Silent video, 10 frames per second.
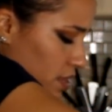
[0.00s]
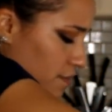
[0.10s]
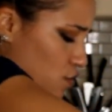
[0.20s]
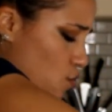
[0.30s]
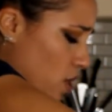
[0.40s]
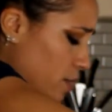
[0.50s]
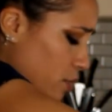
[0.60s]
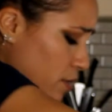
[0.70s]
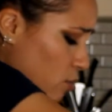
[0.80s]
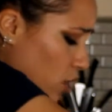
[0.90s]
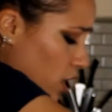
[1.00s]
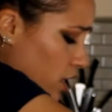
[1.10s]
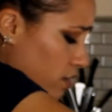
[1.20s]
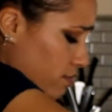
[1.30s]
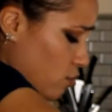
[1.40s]
If you want to put
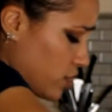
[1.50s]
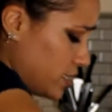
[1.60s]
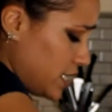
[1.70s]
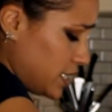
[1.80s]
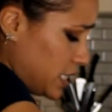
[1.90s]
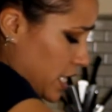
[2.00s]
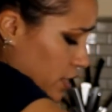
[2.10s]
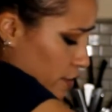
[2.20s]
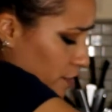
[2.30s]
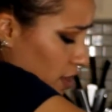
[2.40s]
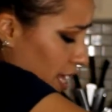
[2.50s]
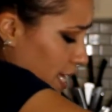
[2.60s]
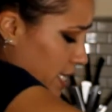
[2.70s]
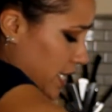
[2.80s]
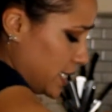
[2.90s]
more seasoning, you feel like
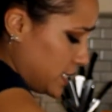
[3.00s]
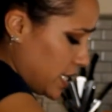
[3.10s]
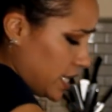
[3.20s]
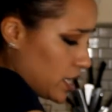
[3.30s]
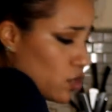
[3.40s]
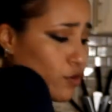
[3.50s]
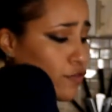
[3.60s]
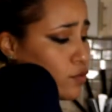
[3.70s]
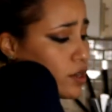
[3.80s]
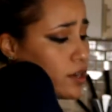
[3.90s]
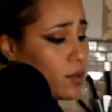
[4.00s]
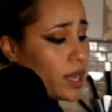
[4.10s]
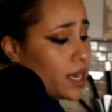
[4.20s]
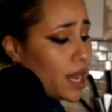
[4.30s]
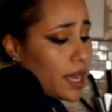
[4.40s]
it needs it, go for it.
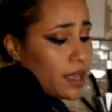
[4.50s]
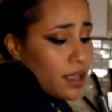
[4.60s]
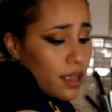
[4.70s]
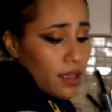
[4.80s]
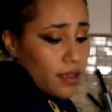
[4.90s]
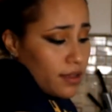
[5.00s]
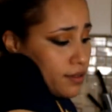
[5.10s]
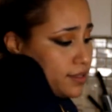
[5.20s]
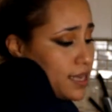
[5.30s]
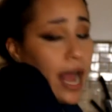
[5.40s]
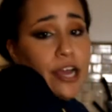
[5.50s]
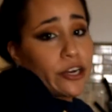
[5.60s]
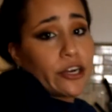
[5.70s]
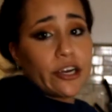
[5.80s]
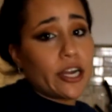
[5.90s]
Why not? It's not going
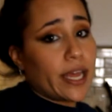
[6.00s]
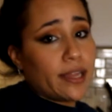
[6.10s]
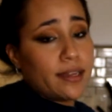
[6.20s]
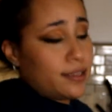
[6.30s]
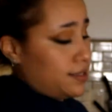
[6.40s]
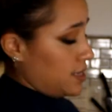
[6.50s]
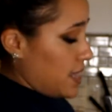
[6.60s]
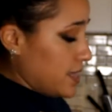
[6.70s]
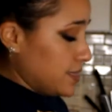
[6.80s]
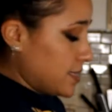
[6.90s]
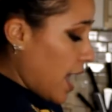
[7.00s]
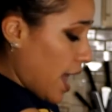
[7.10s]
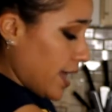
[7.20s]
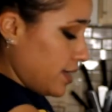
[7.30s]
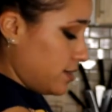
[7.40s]
to hurt it. It's in the
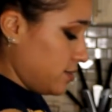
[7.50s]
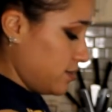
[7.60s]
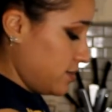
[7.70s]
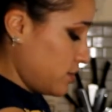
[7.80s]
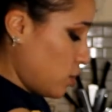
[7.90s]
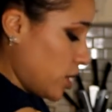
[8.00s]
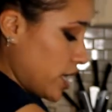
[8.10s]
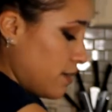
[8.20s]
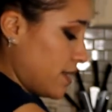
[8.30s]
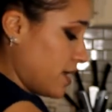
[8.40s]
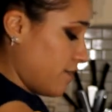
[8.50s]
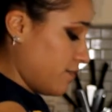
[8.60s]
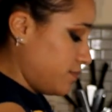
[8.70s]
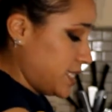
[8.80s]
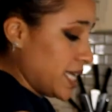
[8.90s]
inside. It's only going to make it
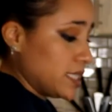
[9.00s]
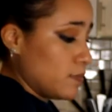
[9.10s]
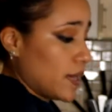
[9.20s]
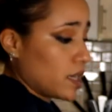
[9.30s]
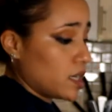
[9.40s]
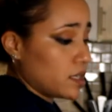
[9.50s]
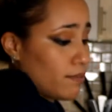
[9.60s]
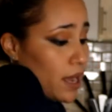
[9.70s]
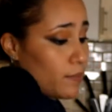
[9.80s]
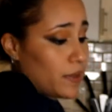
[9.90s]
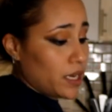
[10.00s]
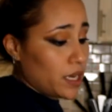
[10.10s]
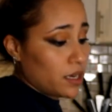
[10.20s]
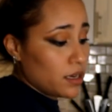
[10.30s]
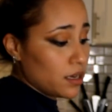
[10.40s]
taste better, in my
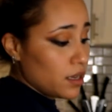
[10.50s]
opinion.